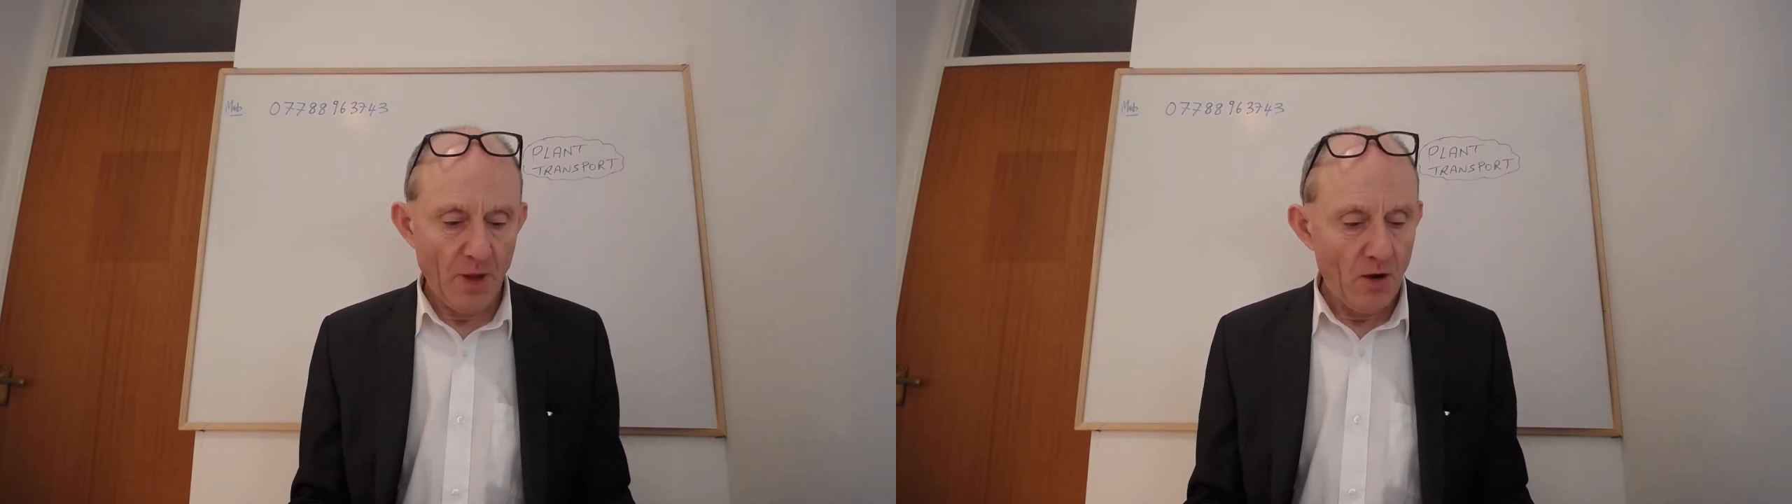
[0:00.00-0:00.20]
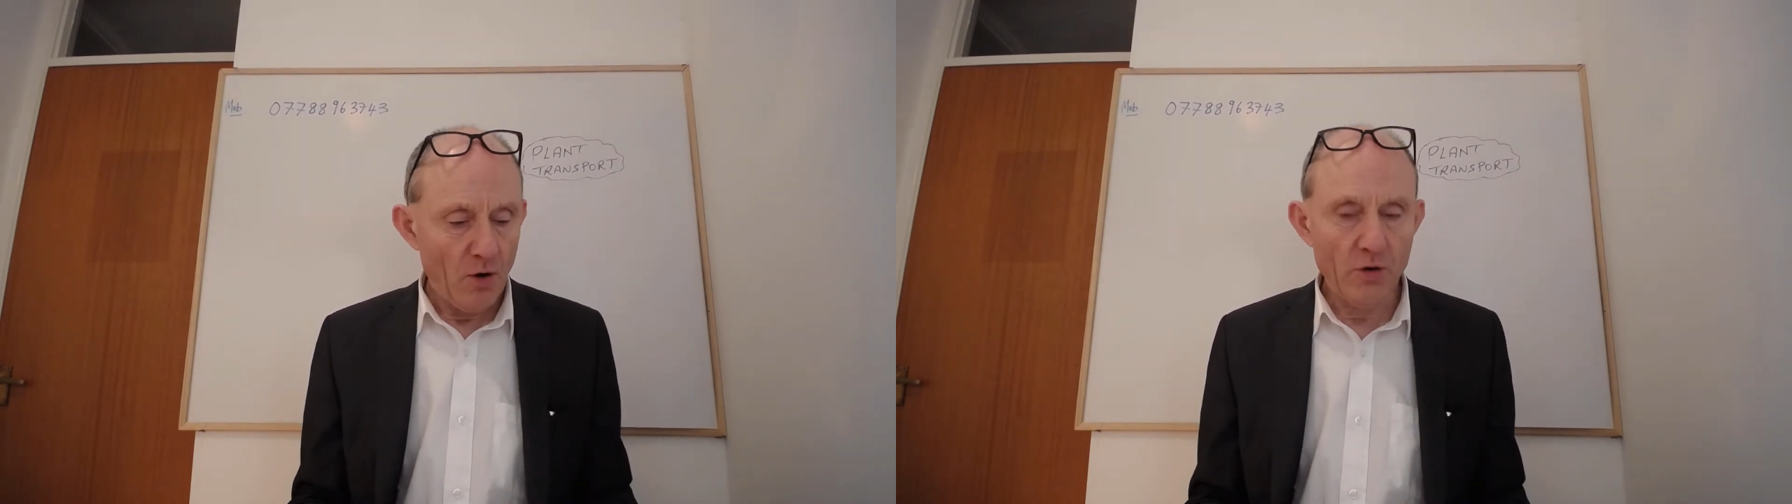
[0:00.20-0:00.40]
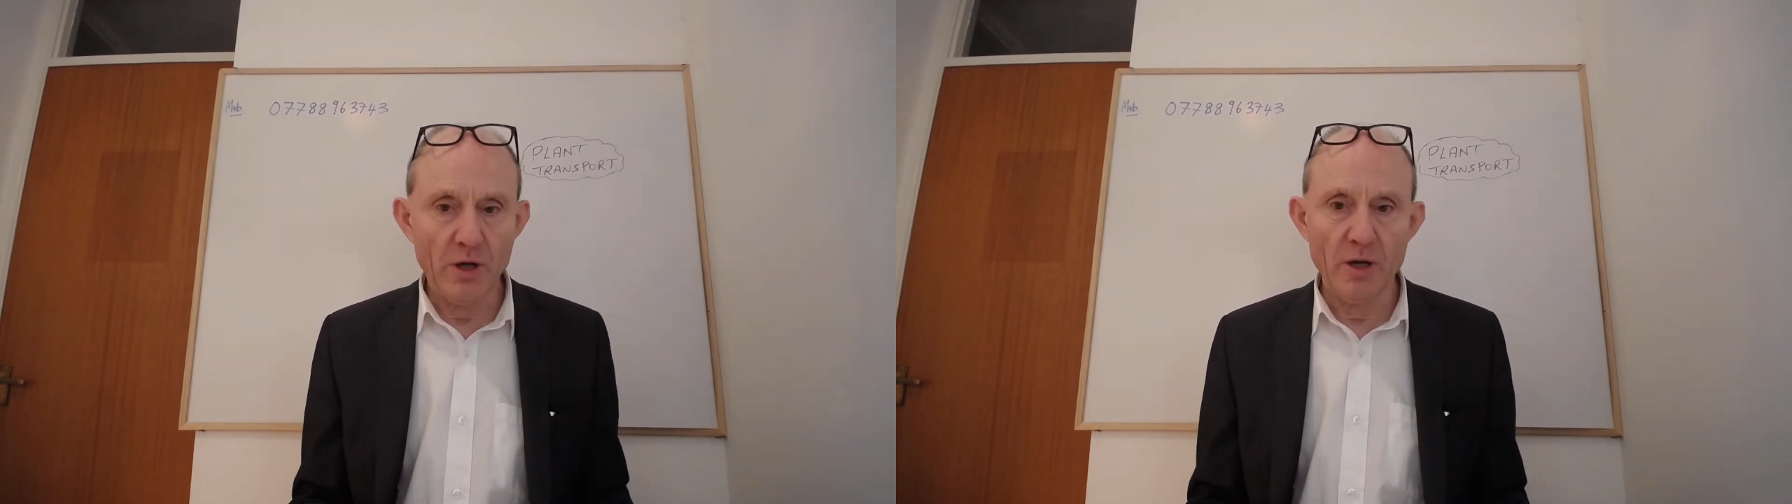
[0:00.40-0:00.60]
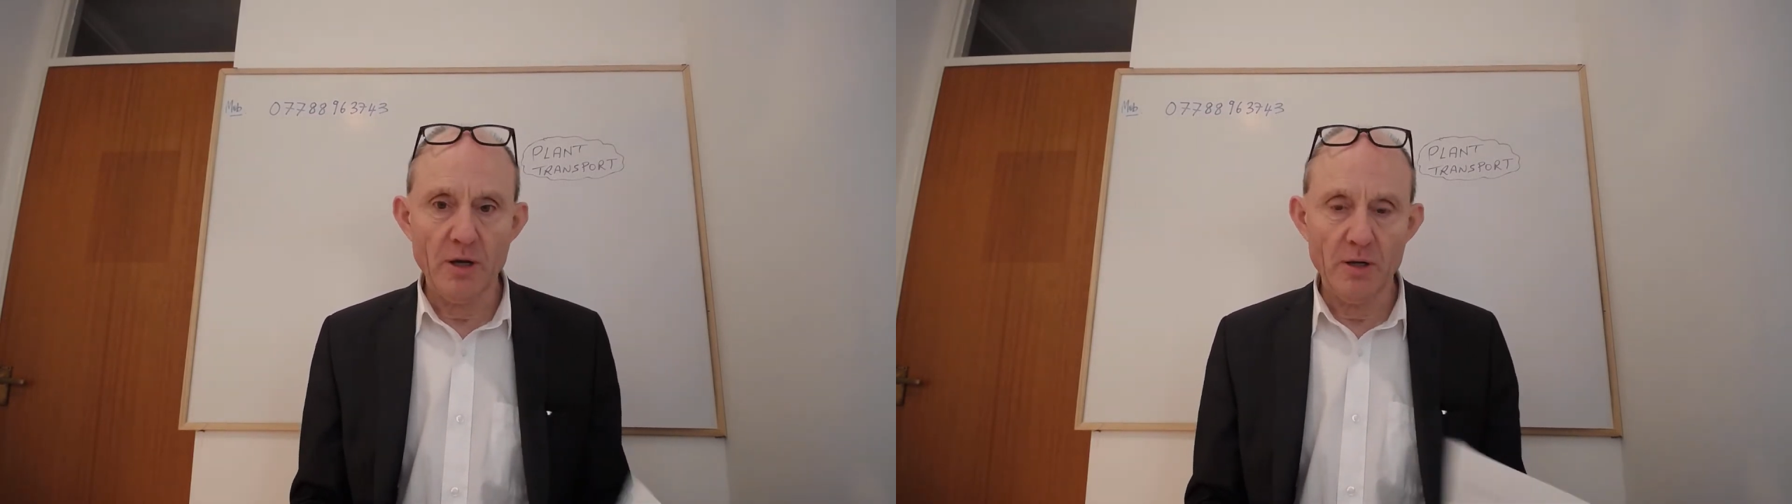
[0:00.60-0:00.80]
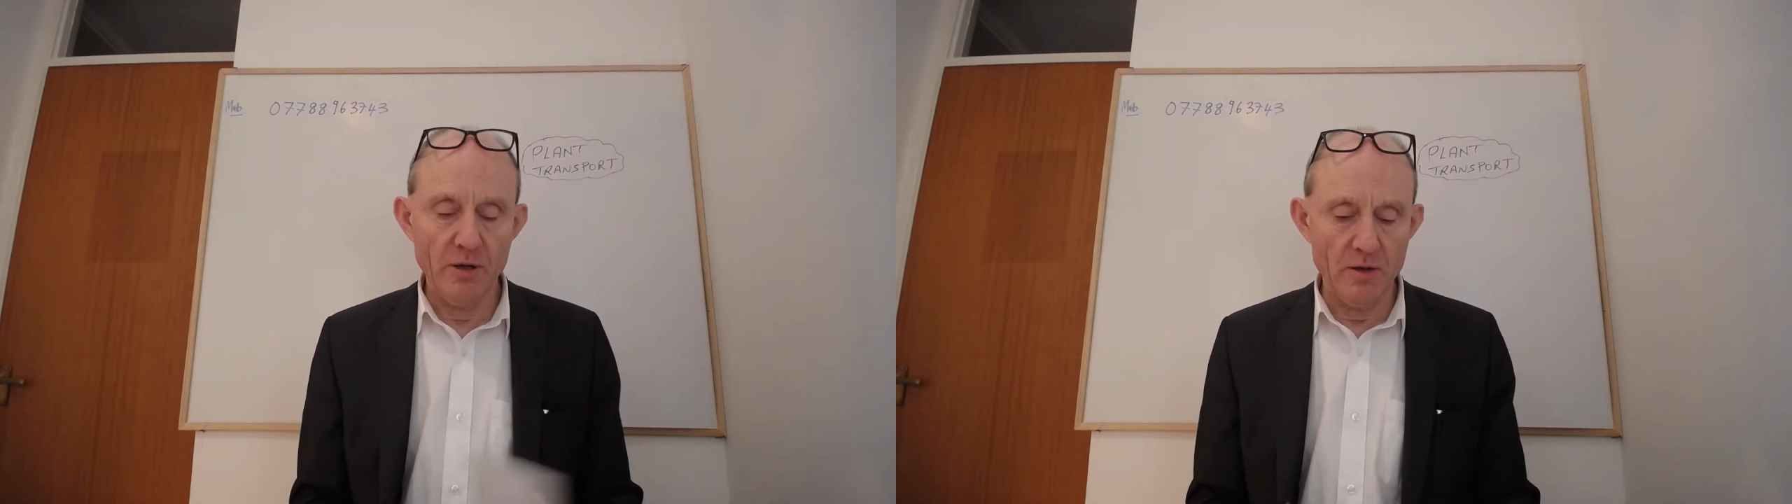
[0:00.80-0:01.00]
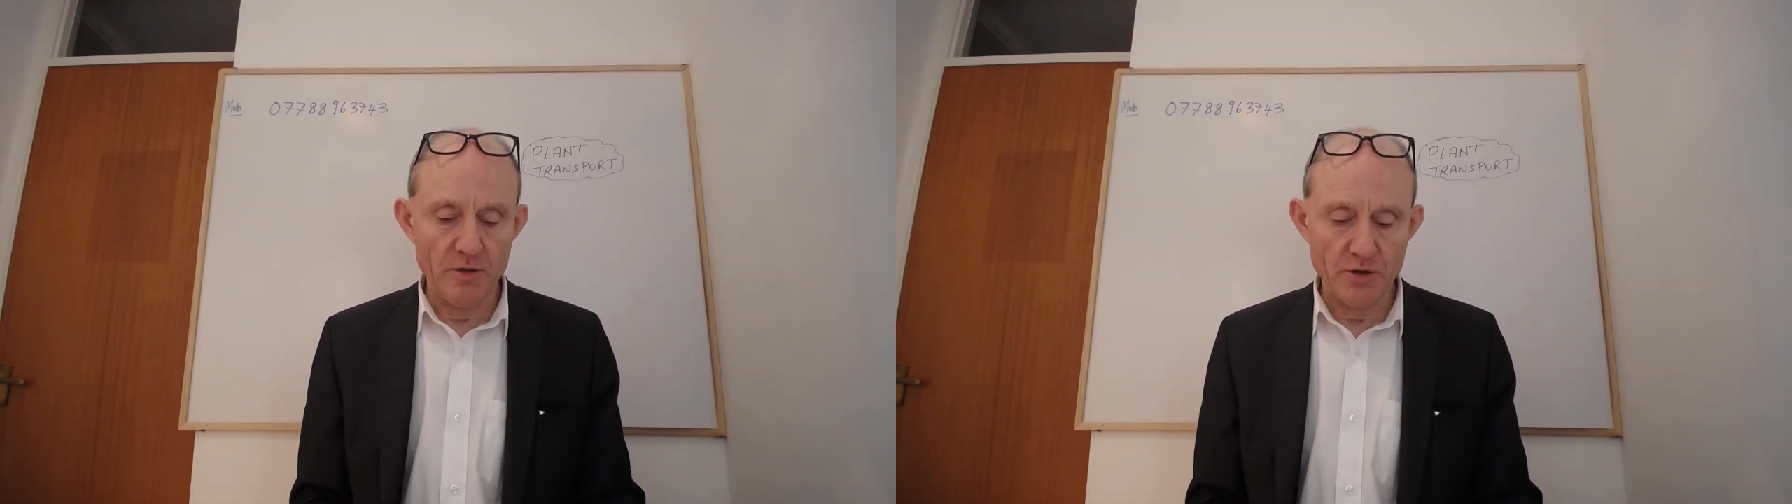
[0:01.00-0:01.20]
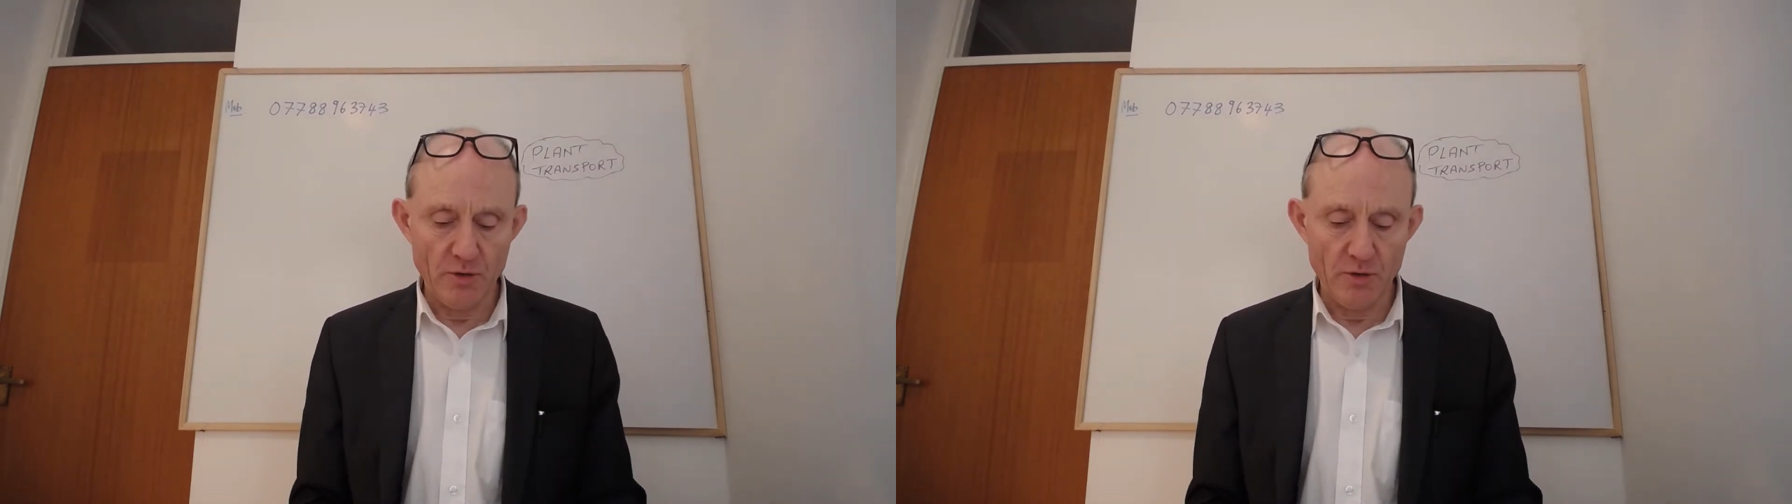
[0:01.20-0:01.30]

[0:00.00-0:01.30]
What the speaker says: Okay, so